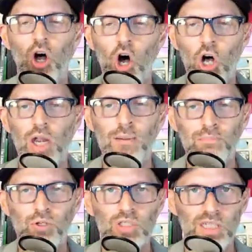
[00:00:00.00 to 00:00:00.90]
on a
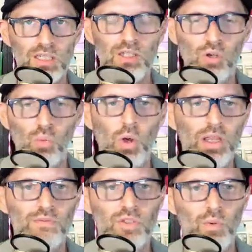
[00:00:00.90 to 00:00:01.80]
particular way
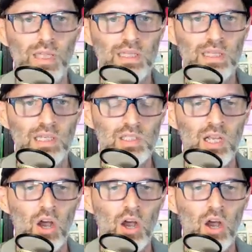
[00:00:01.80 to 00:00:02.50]
of doing things.